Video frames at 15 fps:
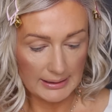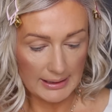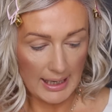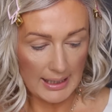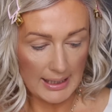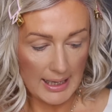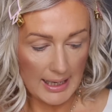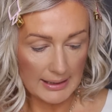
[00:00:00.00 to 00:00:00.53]

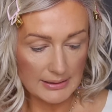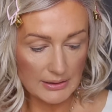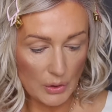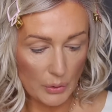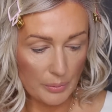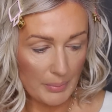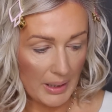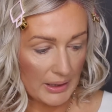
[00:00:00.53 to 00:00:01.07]
color,
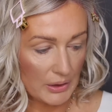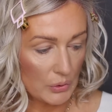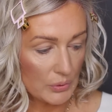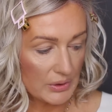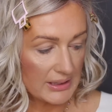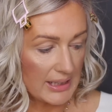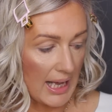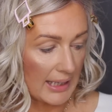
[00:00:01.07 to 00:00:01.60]
so I might
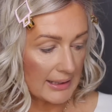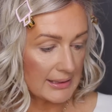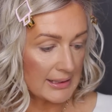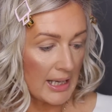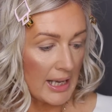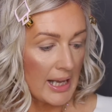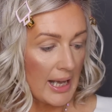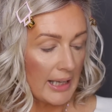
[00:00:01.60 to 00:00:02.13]
use
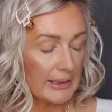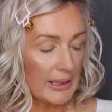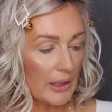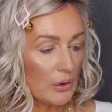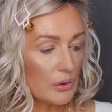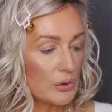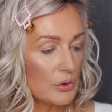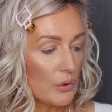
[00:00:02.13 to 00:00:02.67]
that. And
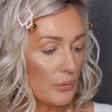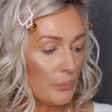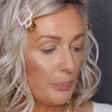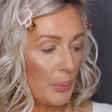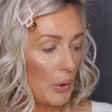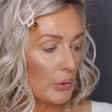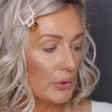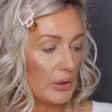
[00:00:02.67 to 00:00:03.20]
I also
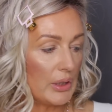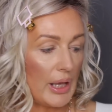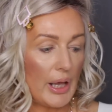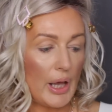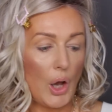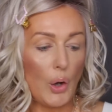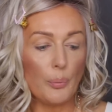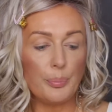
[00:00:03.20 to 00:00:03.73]
bought
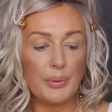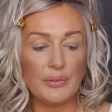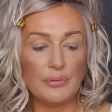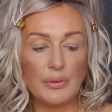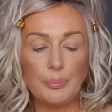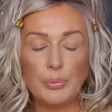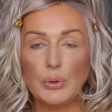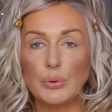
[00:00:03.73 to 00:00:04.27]
the
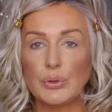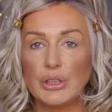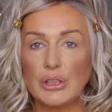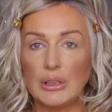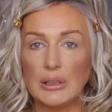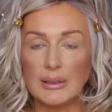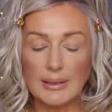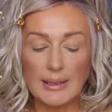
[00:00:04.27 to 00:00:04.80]
OPV
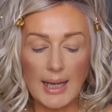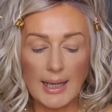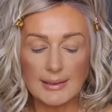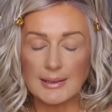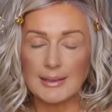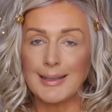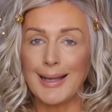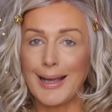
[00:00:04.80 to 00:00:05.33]
Beauty
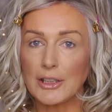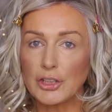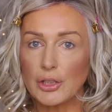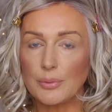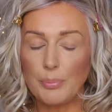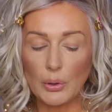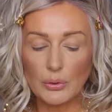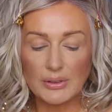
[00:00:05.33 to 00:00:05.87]
London. I
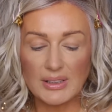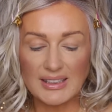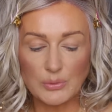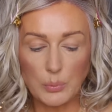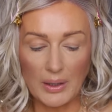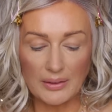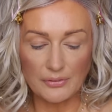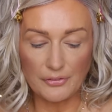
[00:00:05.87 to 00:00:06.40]
actually bought
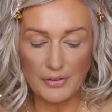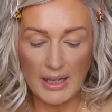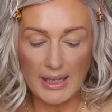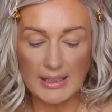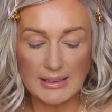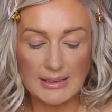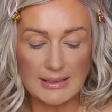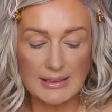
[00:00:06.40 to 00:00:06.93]
this one
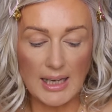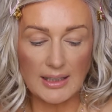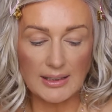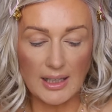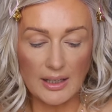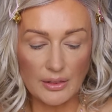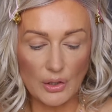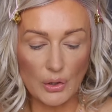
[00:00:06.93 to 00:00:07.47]
first
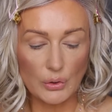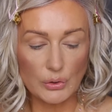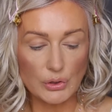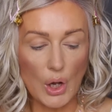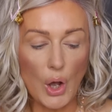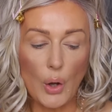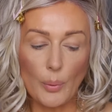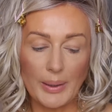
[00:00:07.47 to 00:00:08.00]
and I
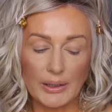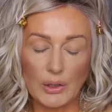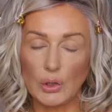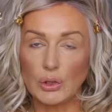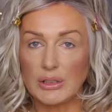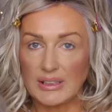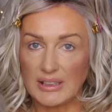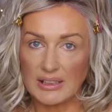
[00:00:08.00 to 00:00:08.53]
thought, oh my
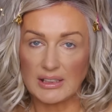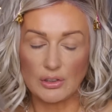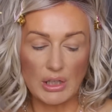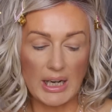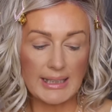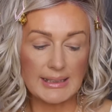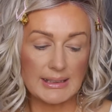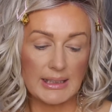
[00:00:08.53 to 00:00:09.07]
God, this is
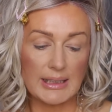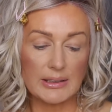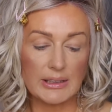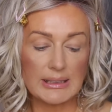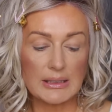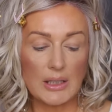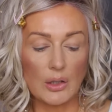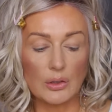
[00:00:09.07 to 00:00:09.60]
crazy.
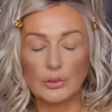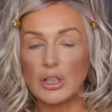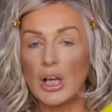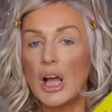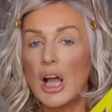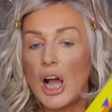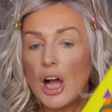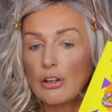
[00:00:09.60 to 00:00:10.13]
It's called
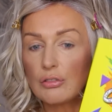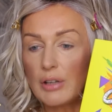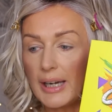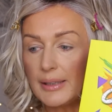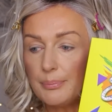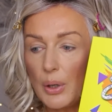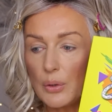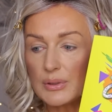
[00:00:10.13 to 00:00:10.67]

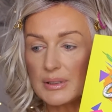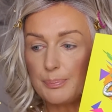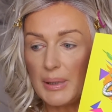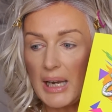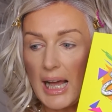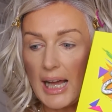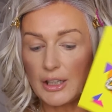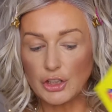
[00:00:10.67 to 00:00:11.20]
Rainbow
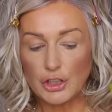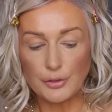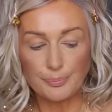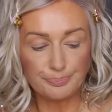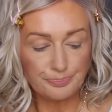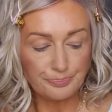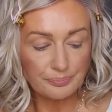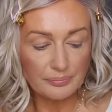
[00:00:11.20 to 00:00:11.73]
Splash.
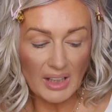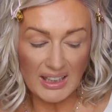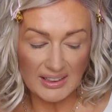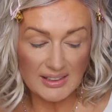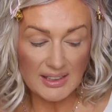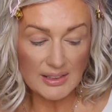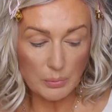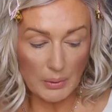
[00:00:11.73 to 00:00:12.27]

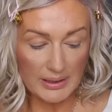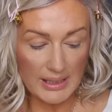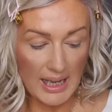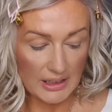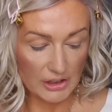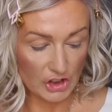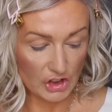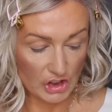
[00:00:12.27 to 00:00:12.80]
And this one
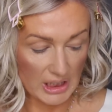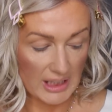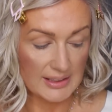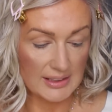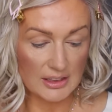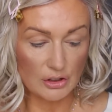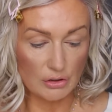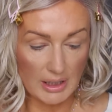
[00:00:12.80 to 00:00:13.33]
has
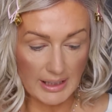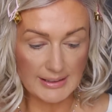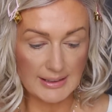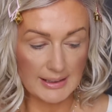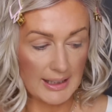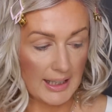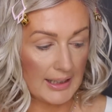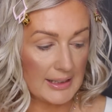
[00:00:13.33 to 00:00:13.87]
just
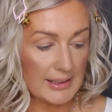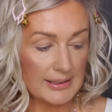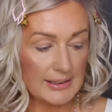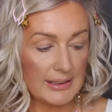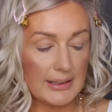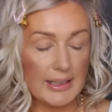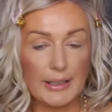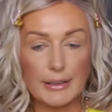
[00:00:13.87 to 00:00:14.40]
crazy
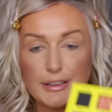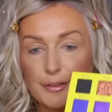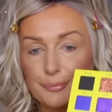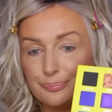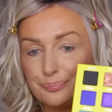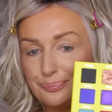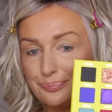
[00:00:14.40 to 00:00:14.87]
colors in it,